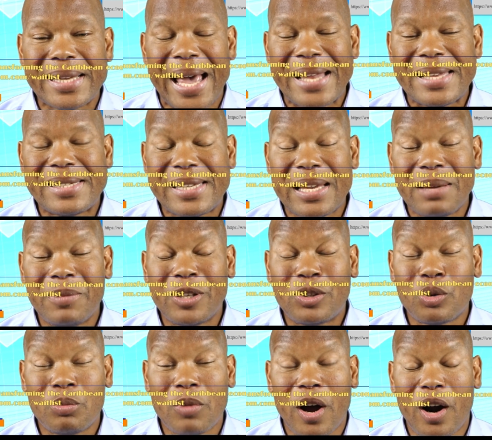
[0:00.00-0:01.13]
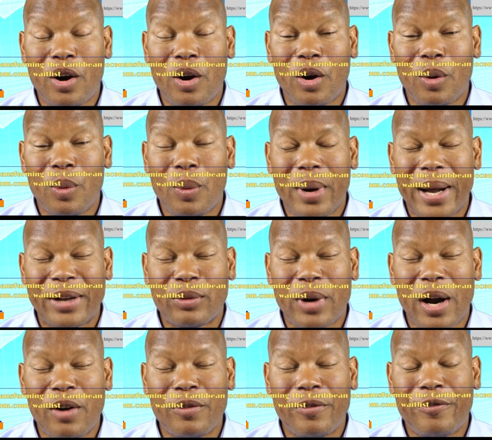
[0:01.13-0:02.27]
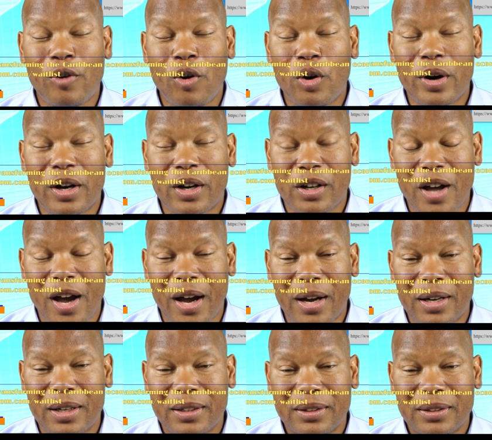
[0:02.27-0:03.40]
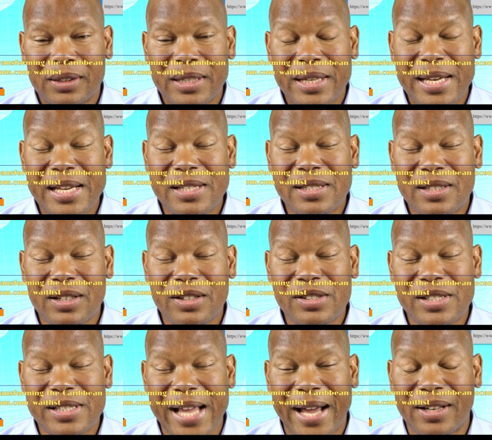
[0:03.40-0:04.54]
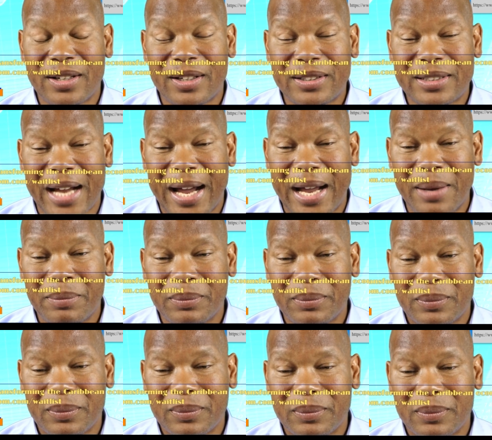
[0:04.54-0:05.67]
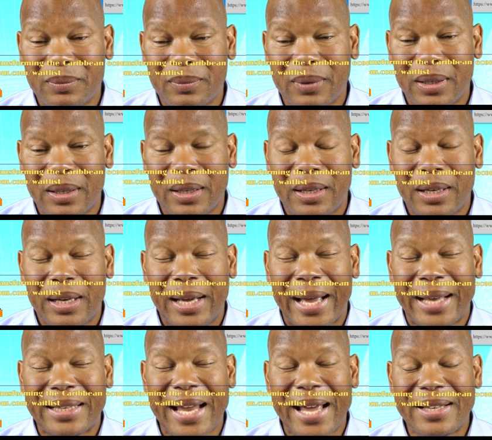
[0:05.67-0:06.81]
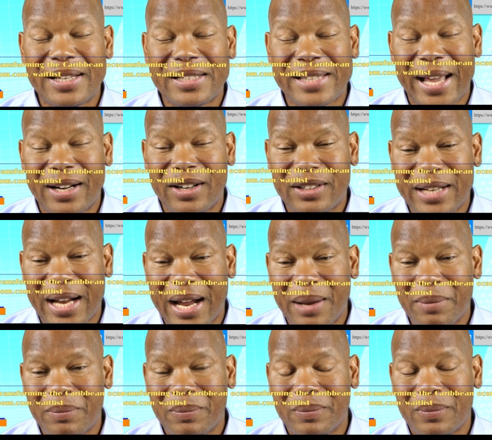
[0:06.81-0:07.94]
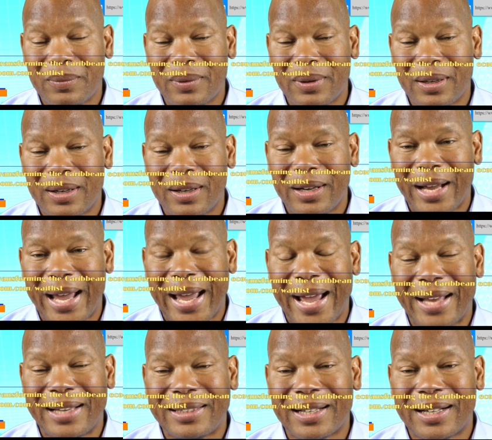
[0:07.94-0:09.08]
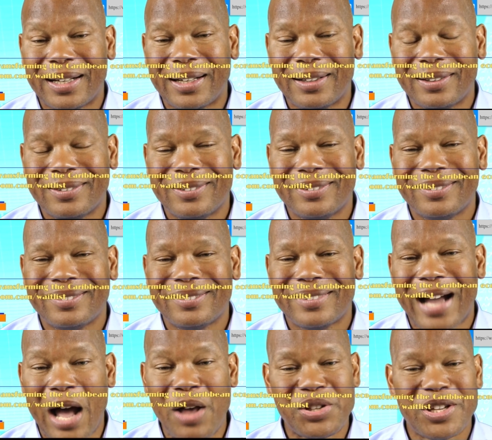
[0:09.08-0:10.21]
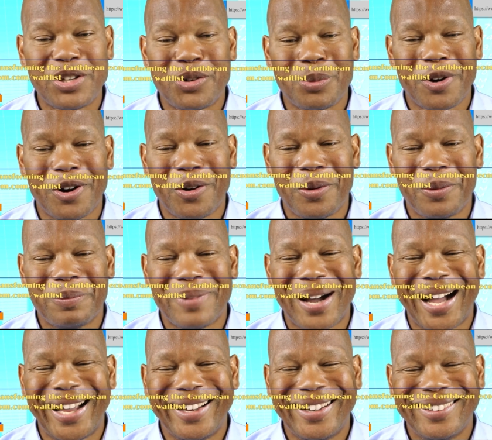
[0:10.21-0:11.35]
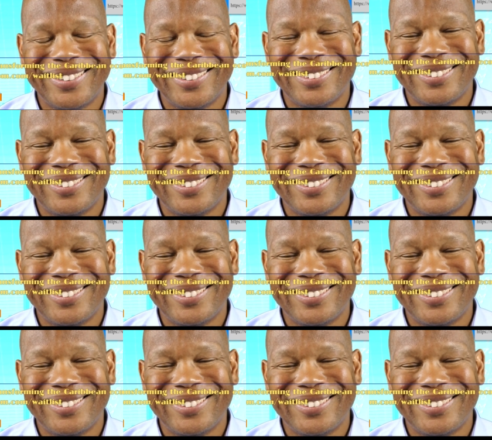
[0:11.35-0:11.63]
and see me tomorrow at around 4 o'clock Eastern Standard Time, Atlantic Standard Time, and I'll see you tomorrow. Bye.